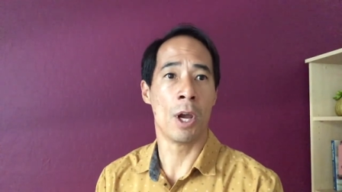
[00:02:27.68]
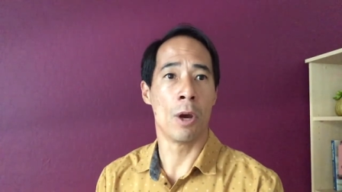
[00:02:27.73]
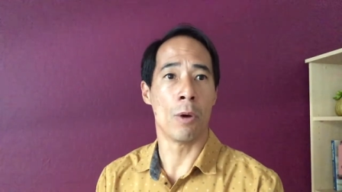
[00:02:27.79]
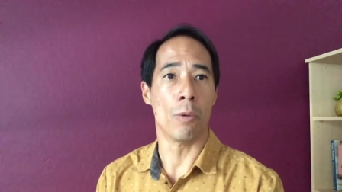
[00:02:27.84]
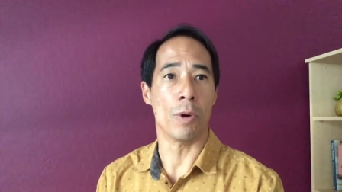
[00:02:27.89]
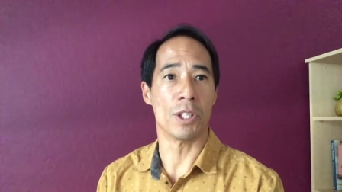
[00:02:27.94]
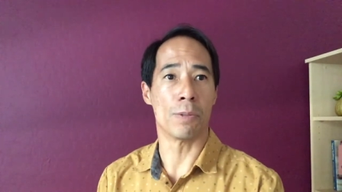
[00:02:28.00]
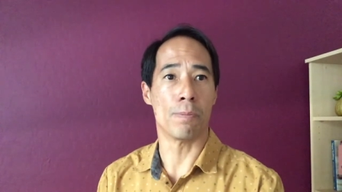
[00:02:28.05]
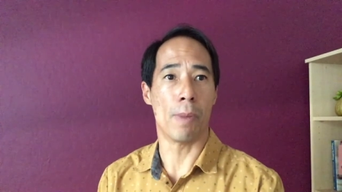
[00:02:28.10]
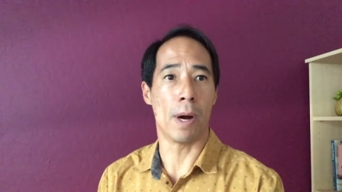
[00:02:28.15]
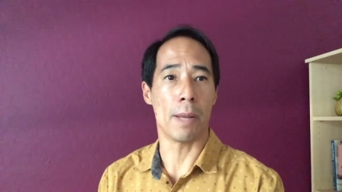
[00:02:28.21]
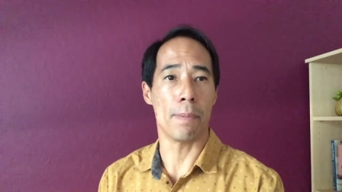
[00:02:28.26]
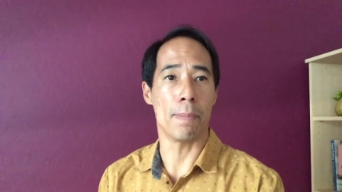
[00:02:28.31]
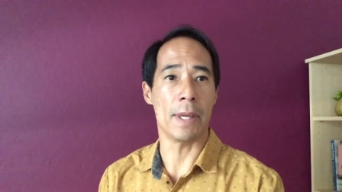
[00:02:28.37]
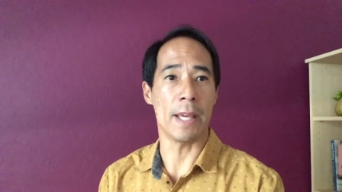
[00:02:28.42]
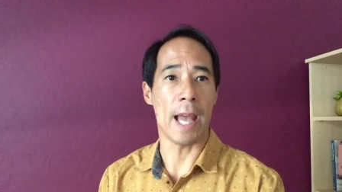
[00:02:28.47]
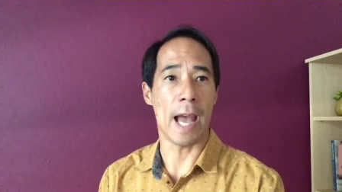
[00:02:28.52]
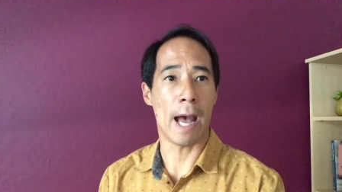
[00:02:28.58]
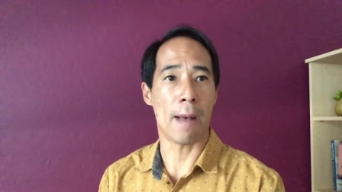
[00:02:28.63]
which might
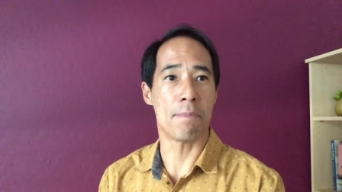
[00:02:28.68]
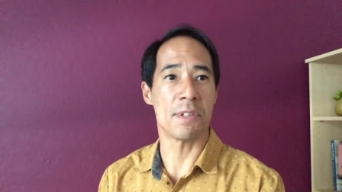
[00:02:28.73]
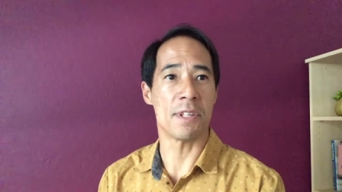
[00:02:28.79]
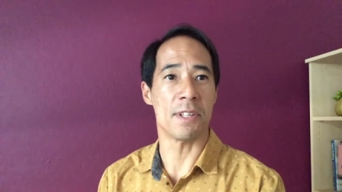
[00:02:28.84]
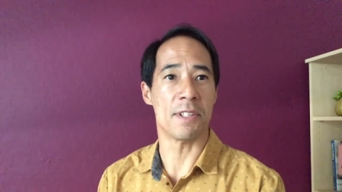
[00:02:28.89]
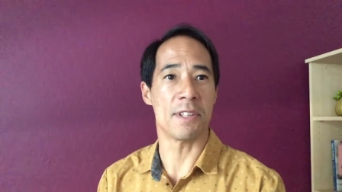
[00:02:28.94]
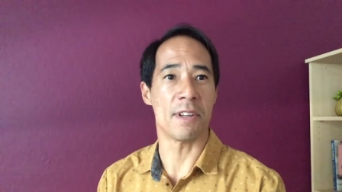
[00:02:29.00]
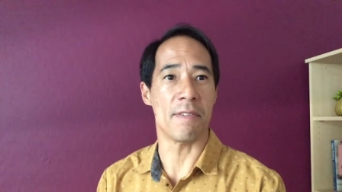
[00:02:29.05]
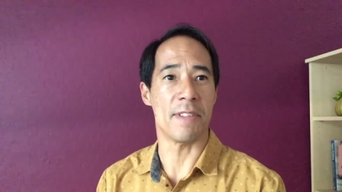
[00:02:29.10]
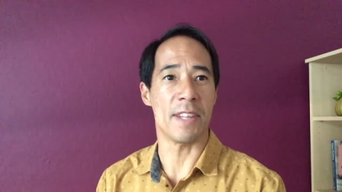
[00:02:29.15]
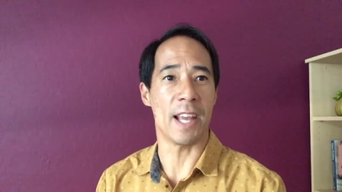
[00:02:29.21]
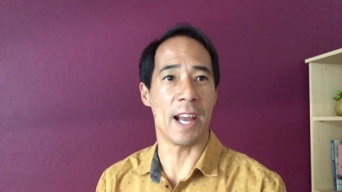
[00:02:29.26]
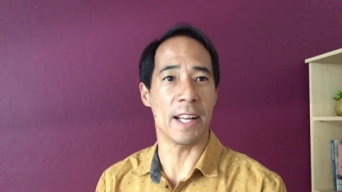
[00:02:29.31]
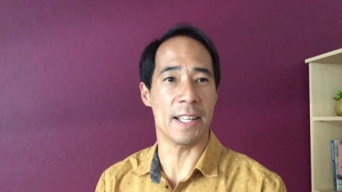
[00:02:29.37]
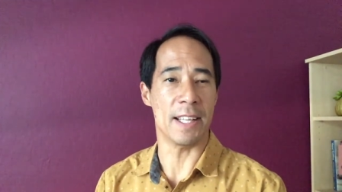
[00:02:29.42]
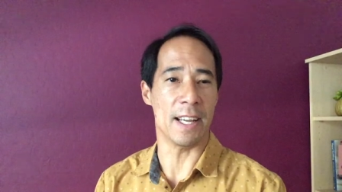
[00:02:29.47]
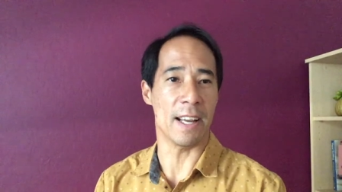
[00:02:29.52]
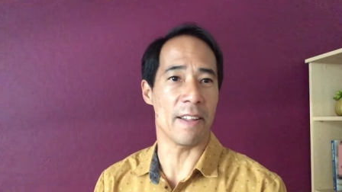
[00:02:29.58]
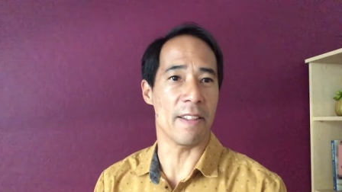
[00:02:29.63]
be absent of the
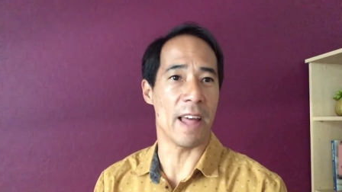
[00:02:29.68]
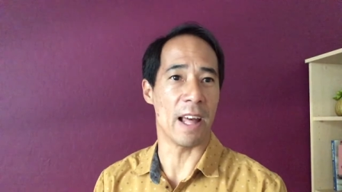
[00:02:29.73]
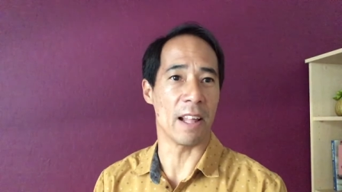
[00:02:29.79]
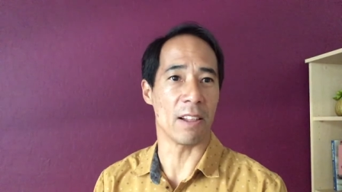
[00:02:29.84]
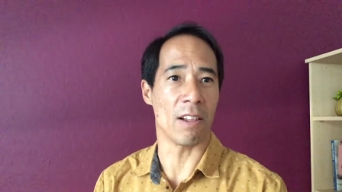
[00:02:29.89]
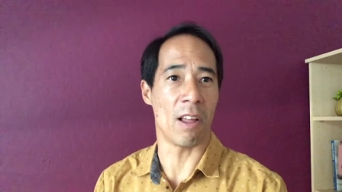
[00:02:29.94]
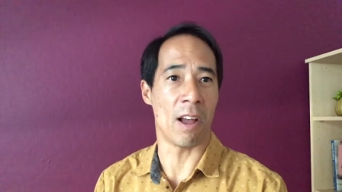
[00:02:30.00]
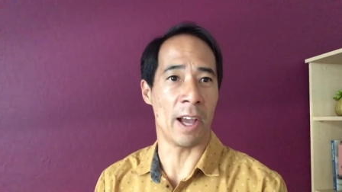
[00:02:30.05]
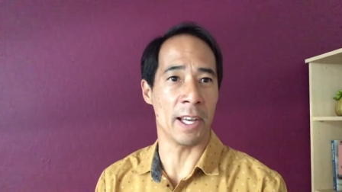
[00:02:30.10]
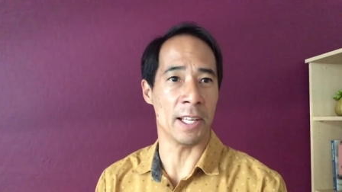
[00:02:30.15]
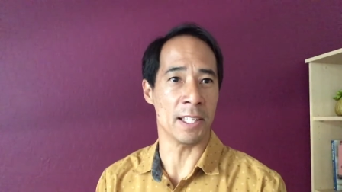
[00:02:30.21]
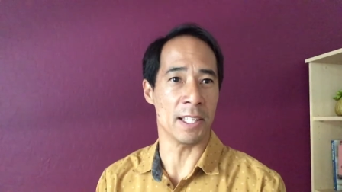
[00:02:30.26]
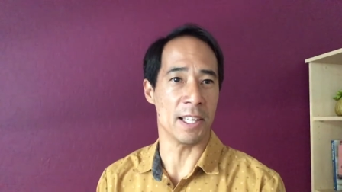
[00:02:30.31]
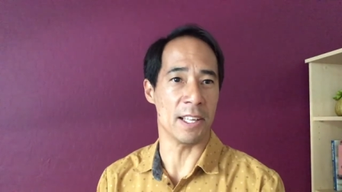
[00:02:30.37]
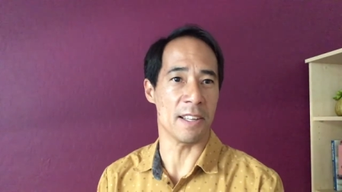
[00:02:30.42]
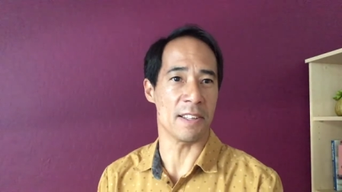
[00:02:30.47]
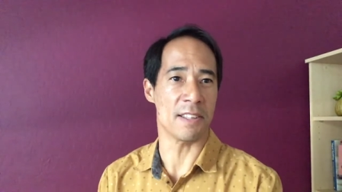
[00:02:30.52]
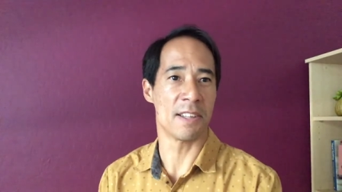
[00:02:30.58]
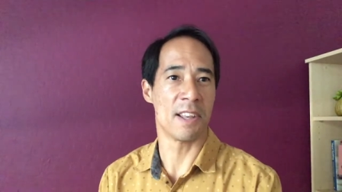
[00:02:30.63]
idea that lying
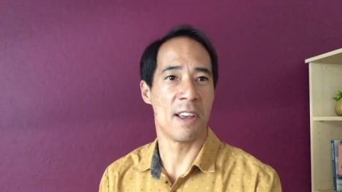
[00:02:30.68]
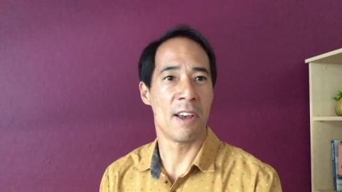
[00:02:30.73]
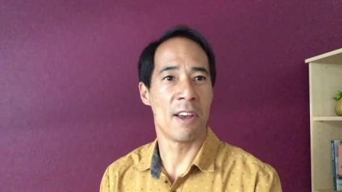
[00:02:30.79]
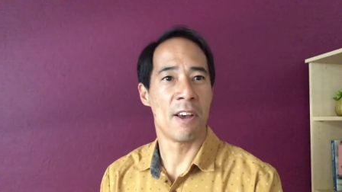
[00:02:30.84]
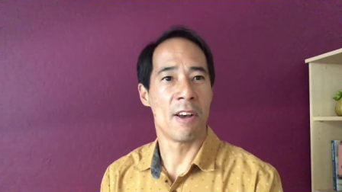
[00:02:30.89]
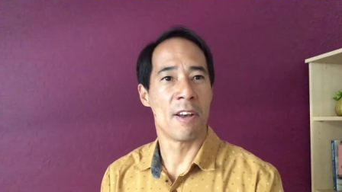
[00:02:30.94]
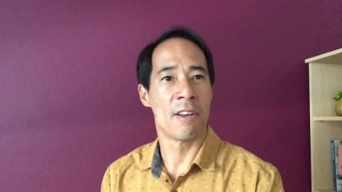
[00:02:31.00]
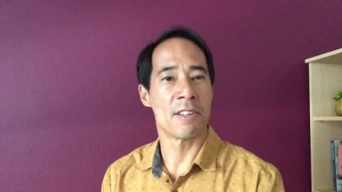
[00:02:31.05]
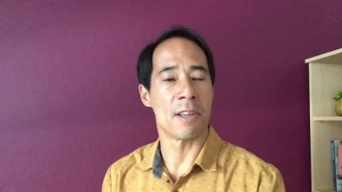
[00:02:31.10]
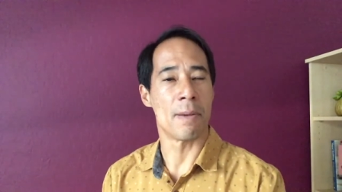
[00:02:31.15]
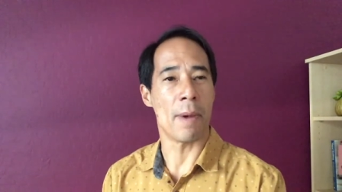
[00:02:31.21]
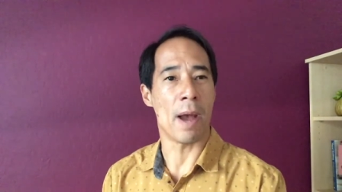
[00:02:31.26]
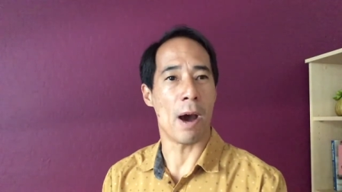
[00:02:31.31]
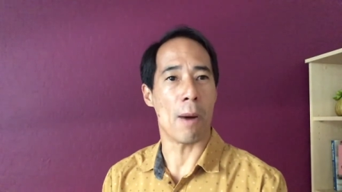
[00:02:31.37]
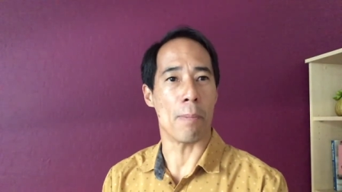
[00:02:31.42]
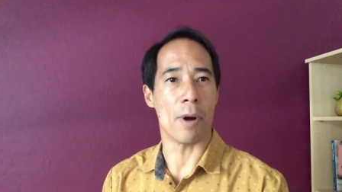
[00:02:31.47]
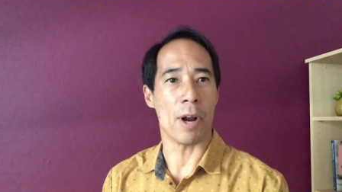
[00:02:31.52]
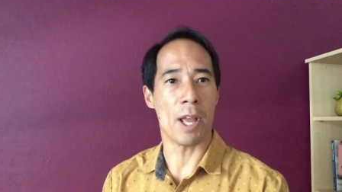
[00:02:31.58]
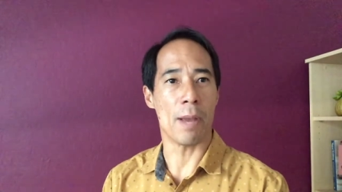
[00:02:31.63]
is somehow
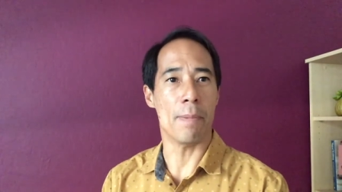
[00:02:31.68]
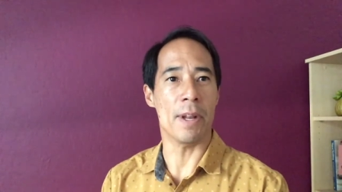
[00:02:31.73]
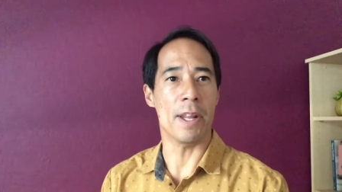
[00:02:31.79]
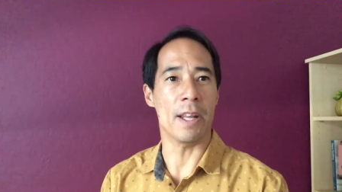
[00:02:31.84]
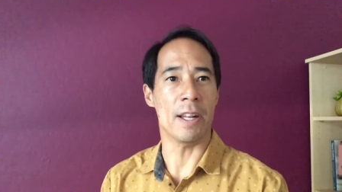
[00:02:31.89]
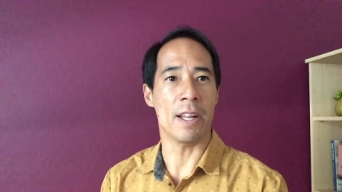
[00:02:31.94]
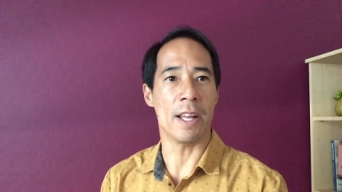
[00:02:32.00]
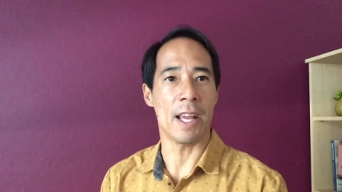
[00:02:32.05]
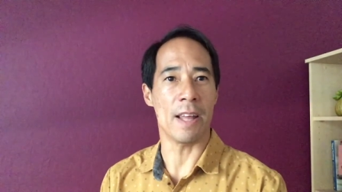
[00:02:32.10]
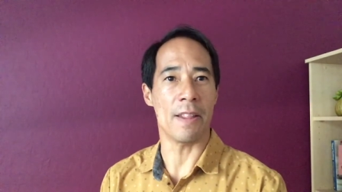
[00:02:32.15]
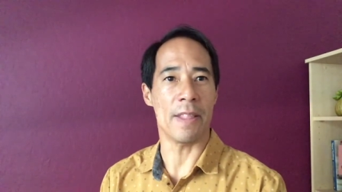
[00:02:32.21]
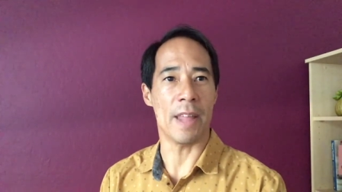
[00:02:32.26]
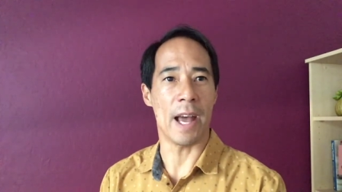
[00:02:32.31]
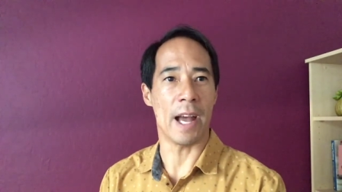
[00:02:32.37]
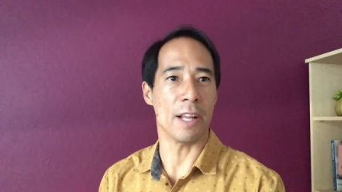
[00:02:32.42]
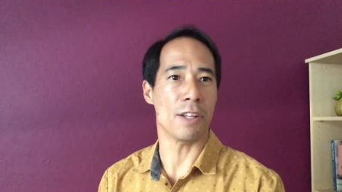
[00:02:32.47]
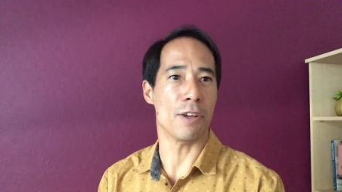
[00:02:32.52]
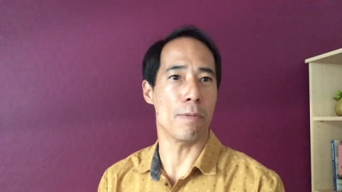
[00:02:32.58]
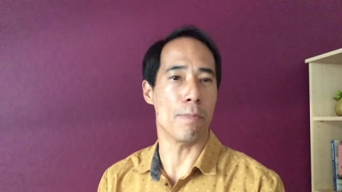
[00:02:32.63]
prohibited and
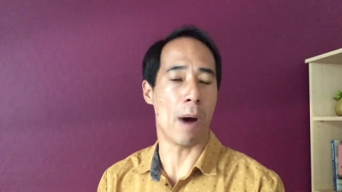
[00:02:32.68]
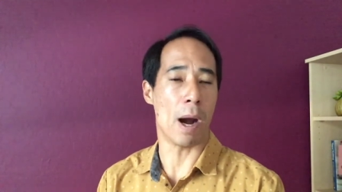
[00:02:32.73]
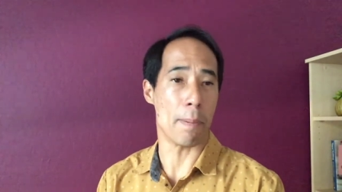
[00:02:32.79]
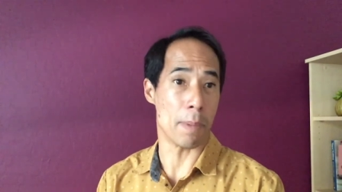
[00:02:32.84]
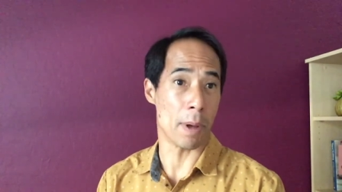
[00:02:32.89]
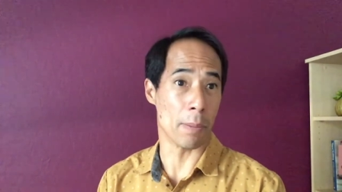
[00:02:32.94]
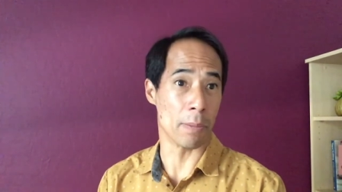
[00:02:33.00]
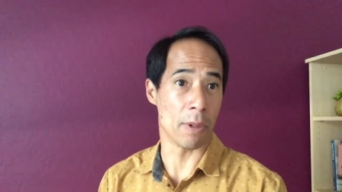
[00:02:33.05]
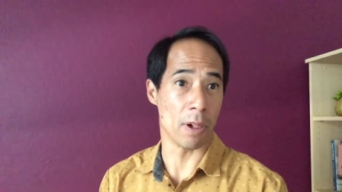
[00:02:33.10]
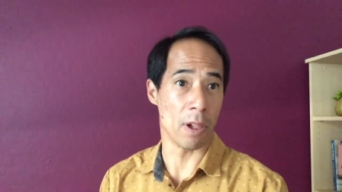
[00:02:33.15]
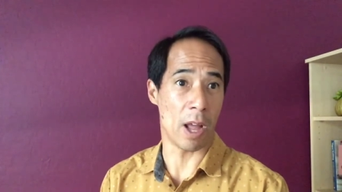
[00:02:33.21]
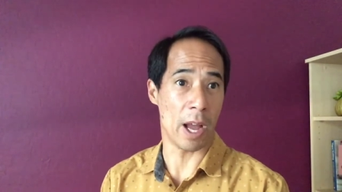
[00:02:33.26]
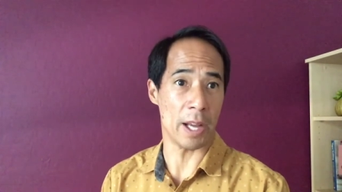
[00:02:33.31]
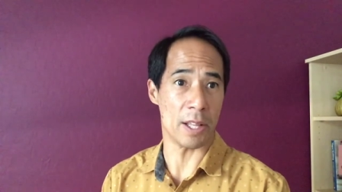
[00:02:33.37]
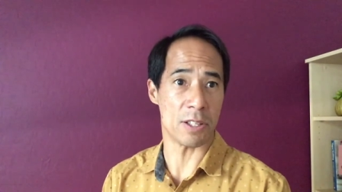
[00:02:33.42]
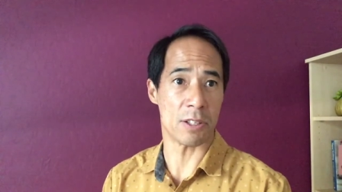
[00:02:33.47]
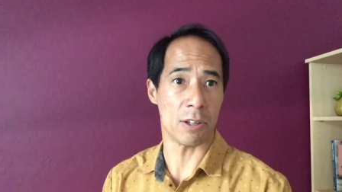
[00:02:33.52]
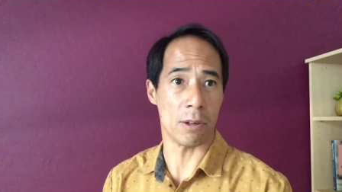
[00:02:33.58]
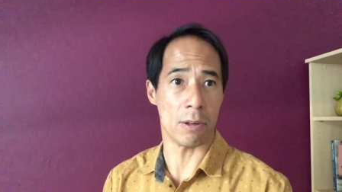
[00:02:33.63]
that you might be able to lie
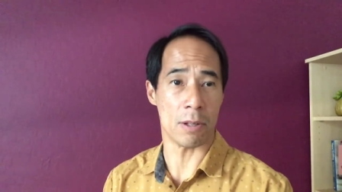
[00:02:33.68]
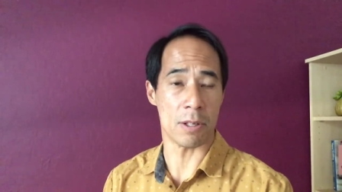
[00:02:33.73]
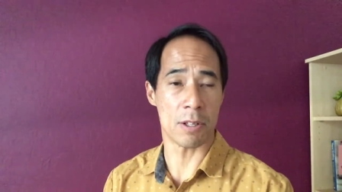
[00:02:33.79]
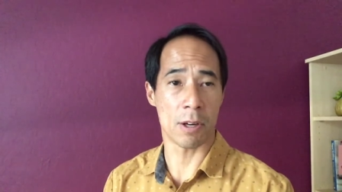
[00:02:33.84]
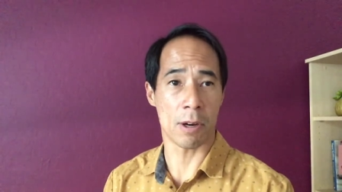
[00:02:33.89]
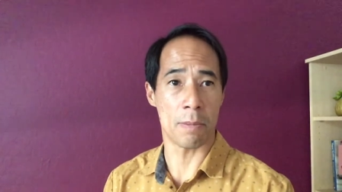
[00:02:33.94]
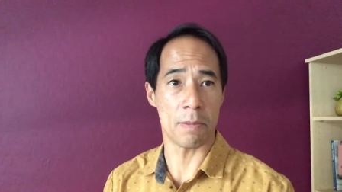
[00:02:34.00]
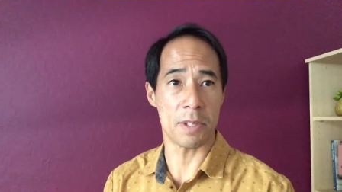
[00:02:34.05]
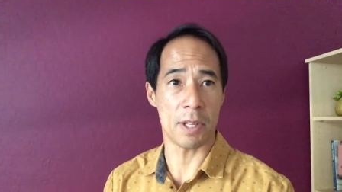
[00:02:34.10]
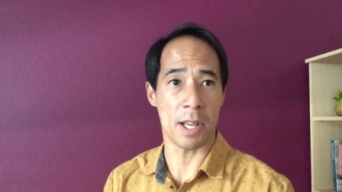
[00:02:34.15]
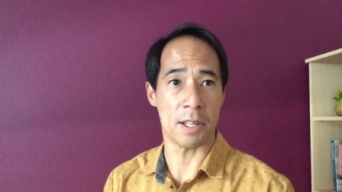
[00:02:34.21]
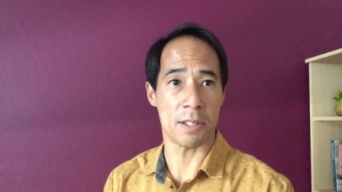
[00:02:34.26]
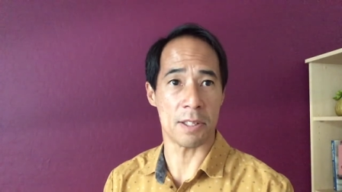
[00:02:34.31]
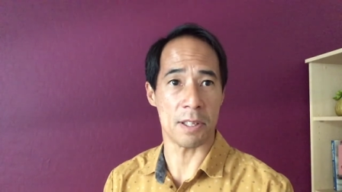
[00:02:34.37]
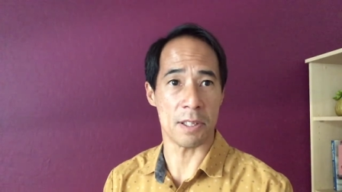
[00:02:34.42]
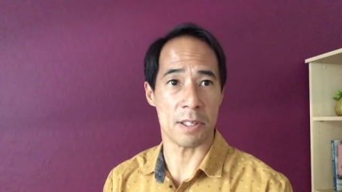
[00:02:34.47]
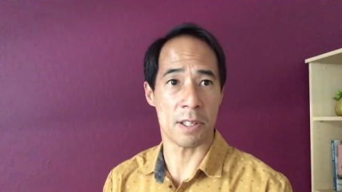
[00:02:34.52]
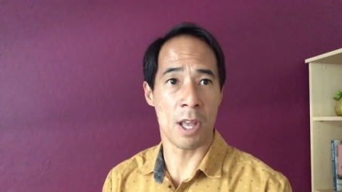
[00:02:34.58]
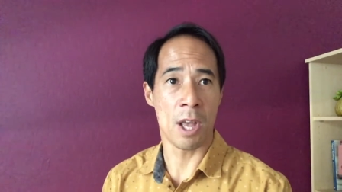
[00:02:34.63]
in certain
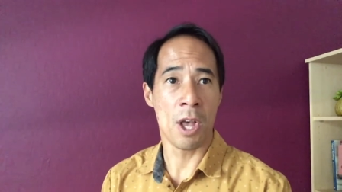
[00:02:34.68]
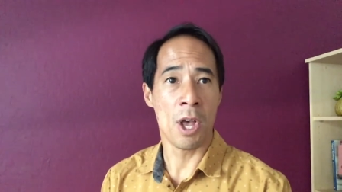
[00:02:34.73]
circumstances.